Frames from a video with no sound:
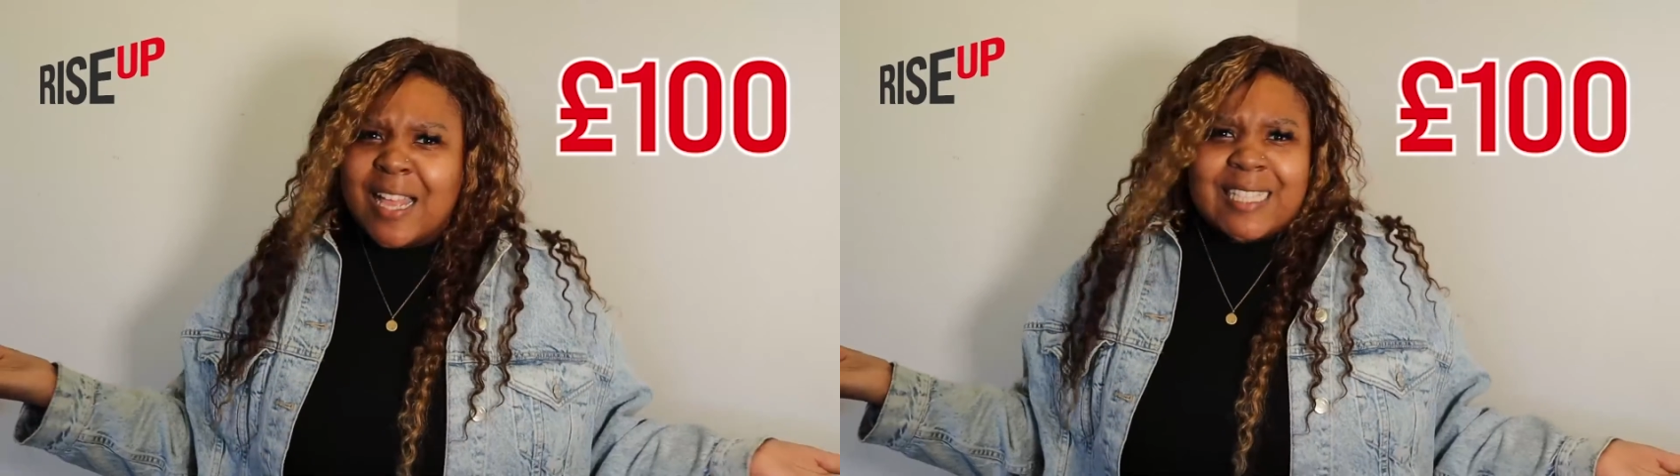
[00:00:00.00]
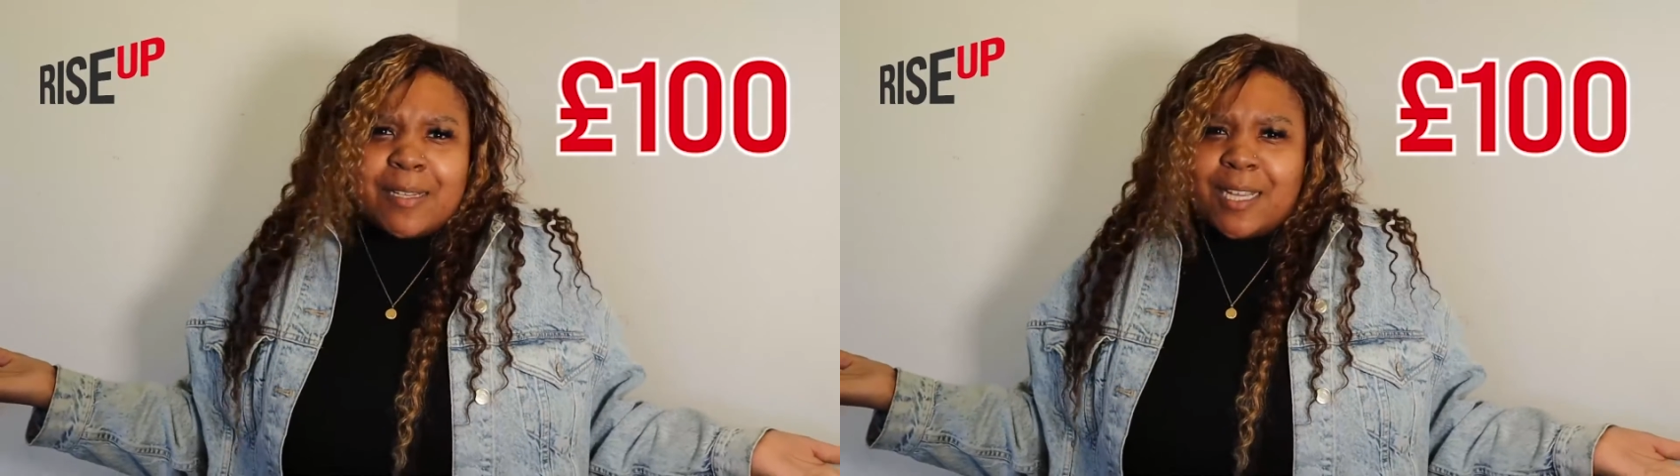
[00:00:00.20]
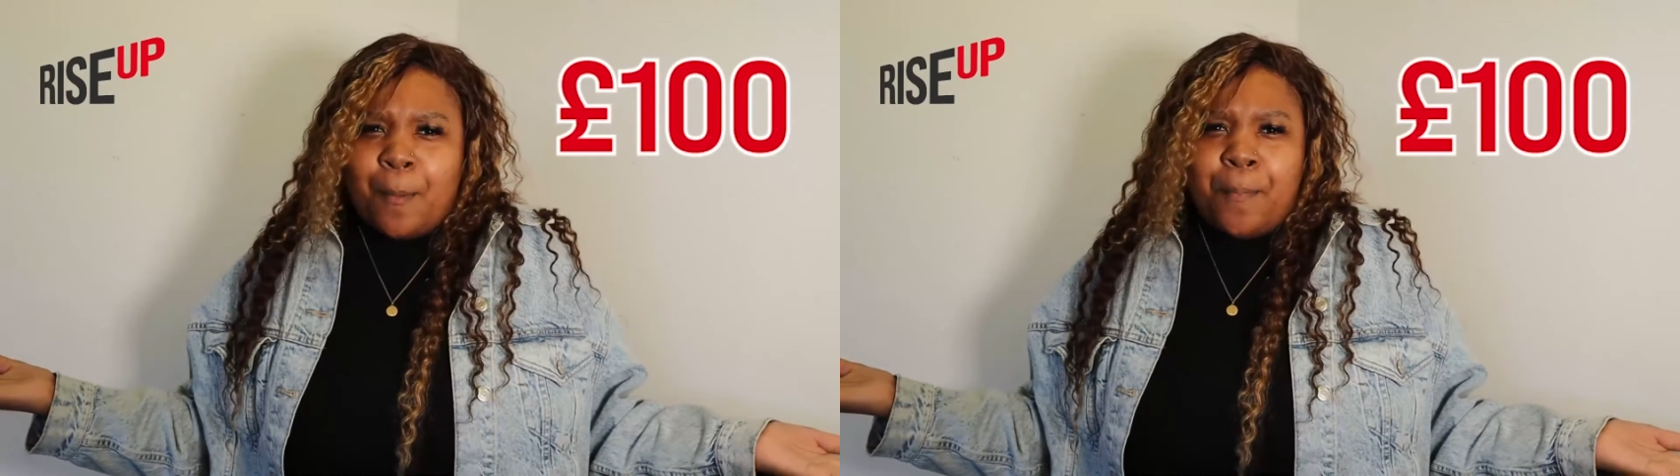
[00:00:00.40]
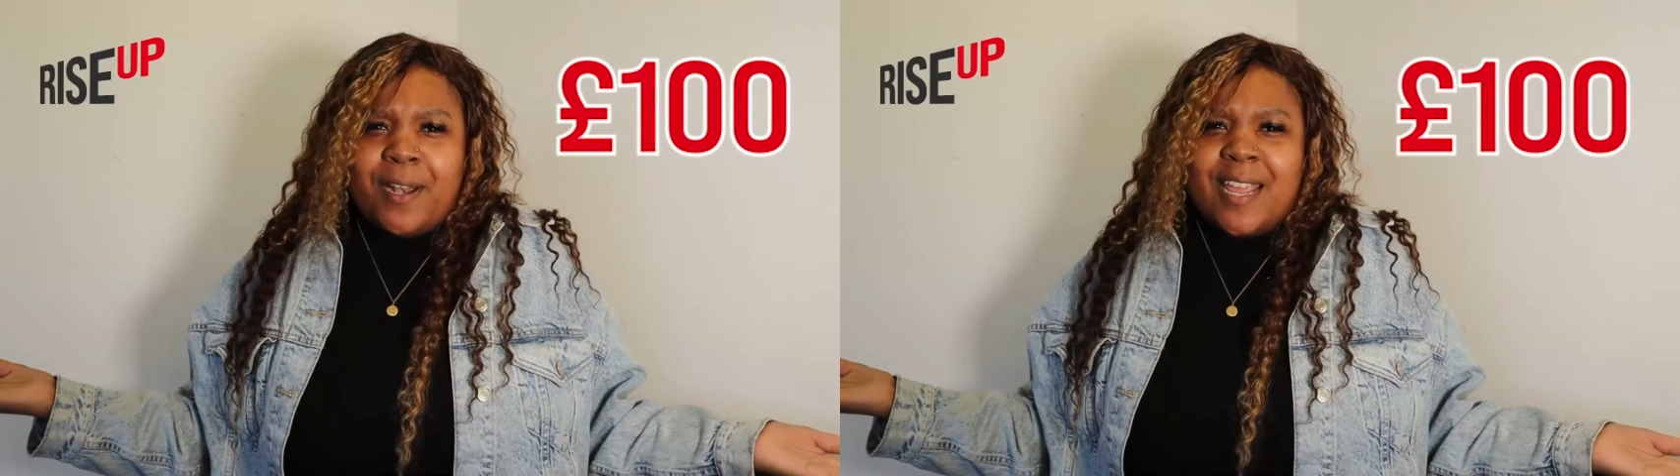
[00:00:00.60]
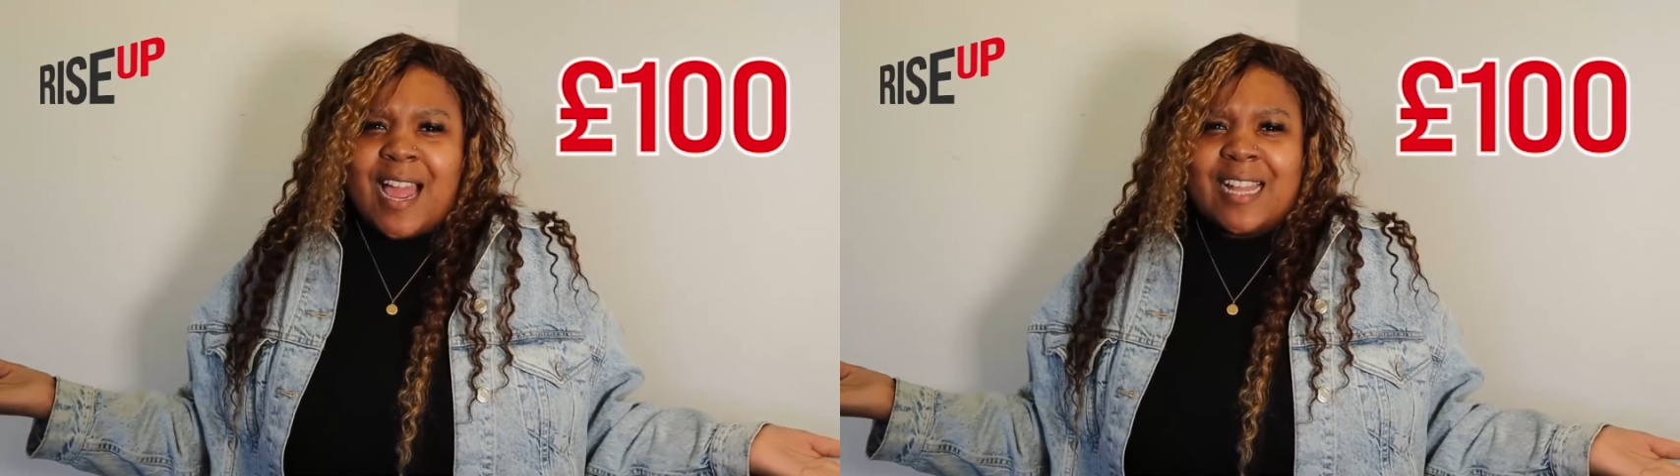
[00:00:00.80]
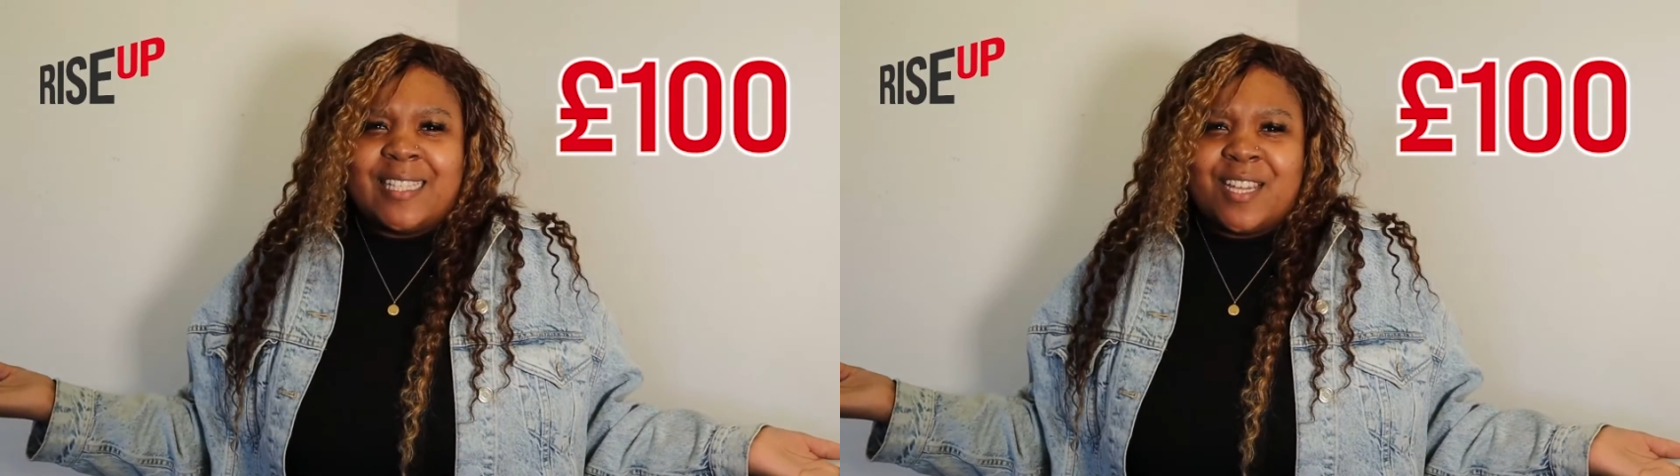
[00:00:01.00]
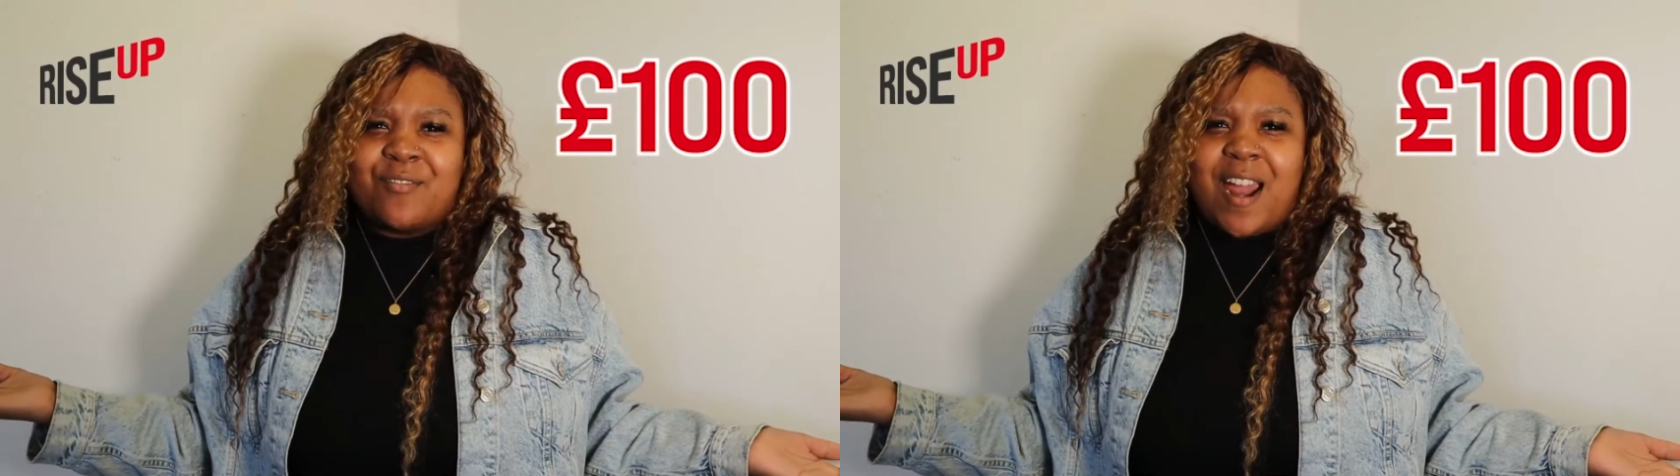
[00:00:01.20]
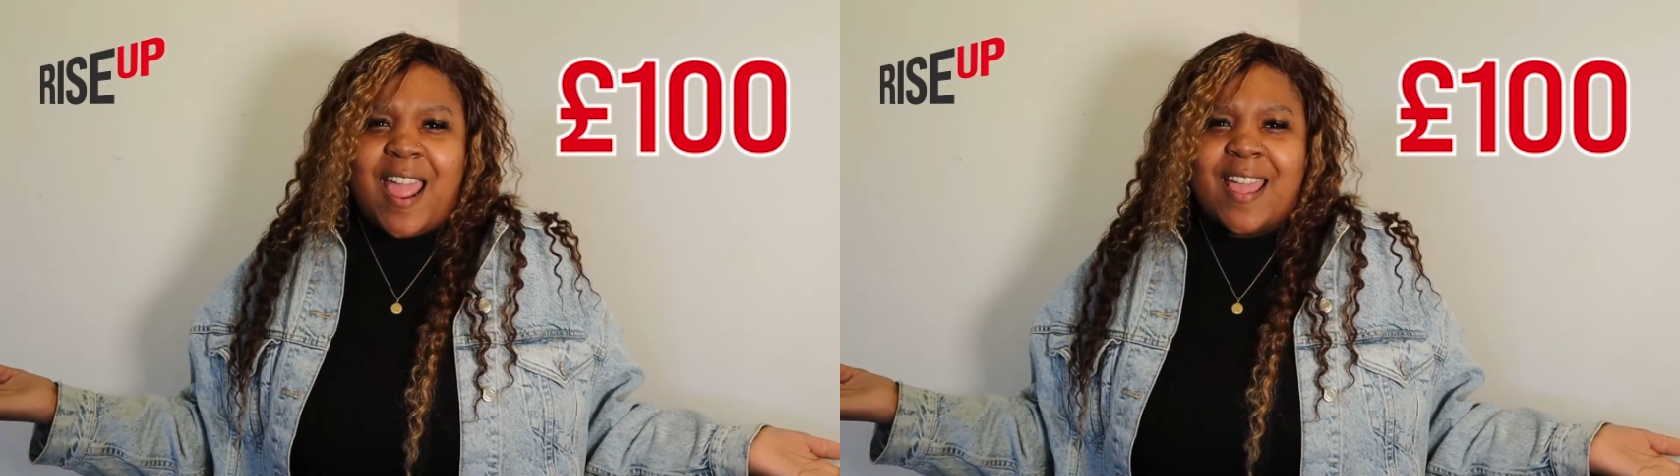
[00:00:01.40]
That sounds like a brilliant
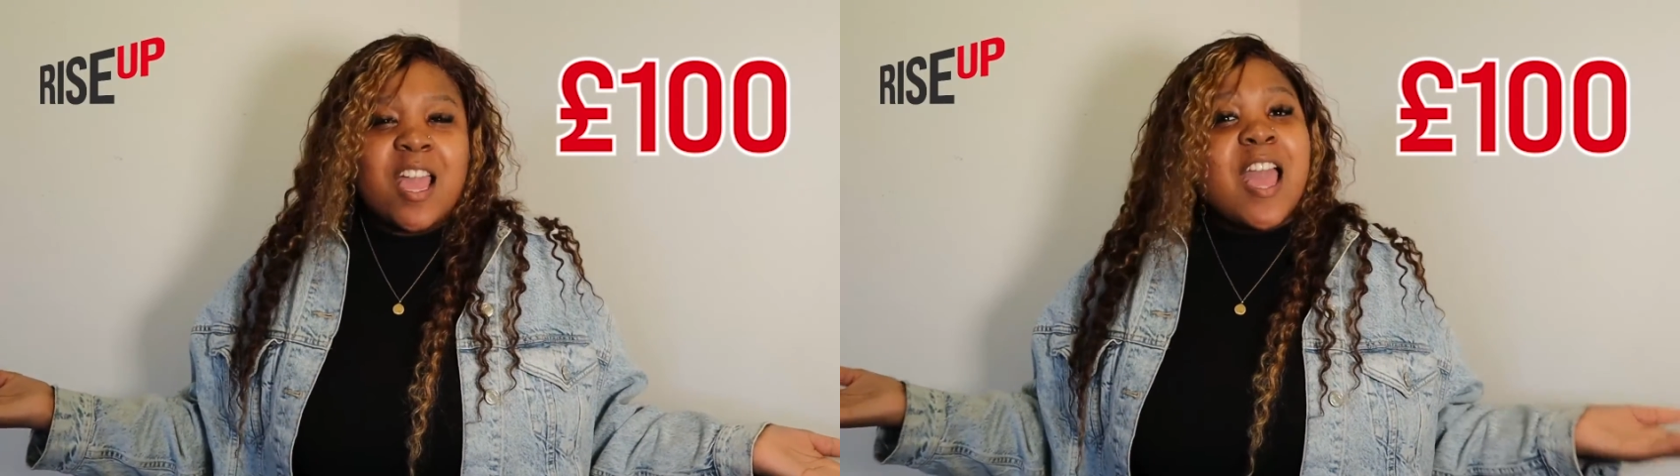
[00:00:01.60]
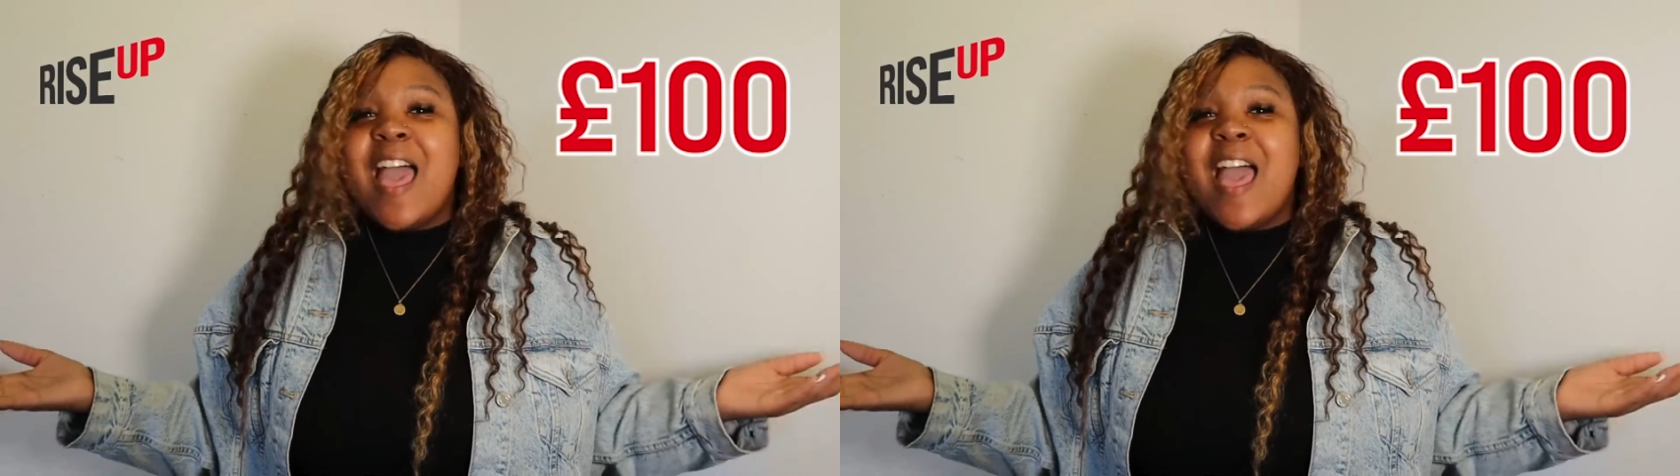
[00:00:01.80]
idea, right?